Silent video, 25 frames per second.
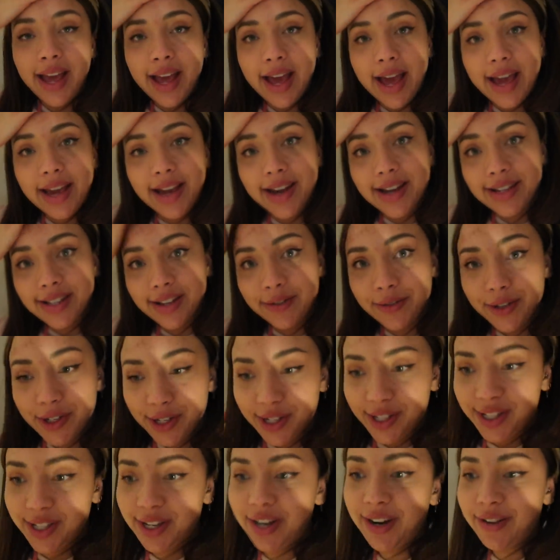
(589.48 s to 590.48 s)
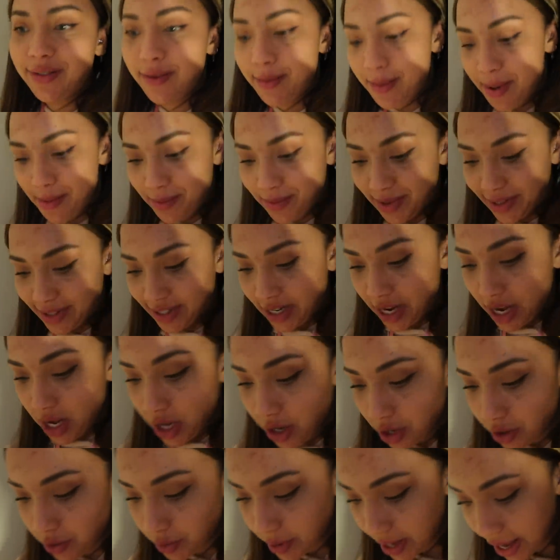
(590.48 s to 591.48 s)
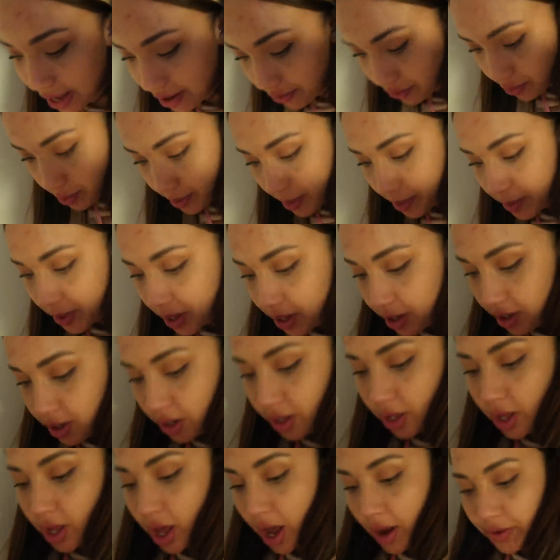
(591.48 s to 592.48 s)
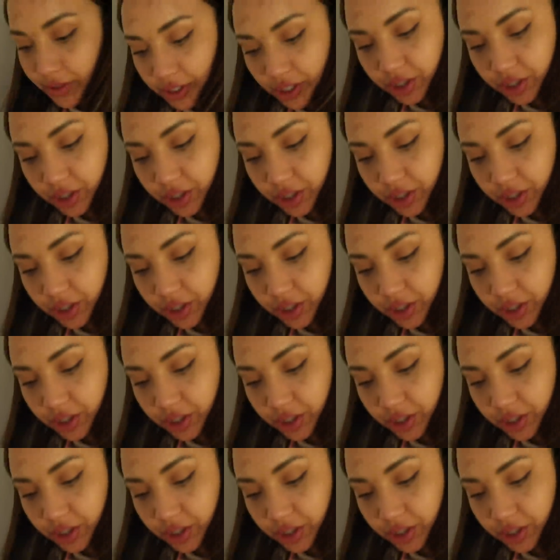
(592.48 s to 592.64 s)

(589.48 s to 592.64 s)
Hey guys, I've just remembered. Oh, careful, Bubba. I've